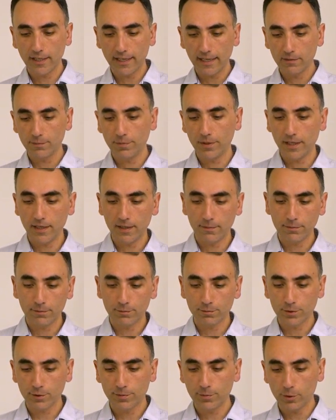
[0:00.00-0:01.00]

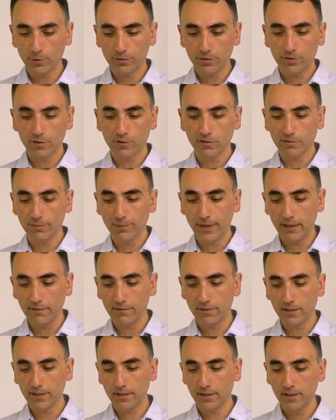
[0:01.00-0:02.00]
NPM repositories,
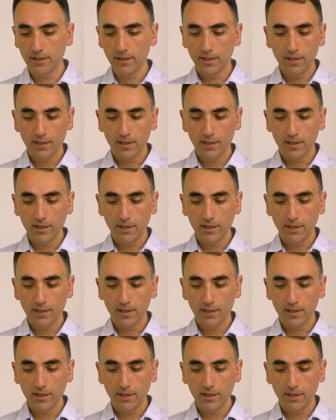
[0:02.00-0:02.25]
Maven,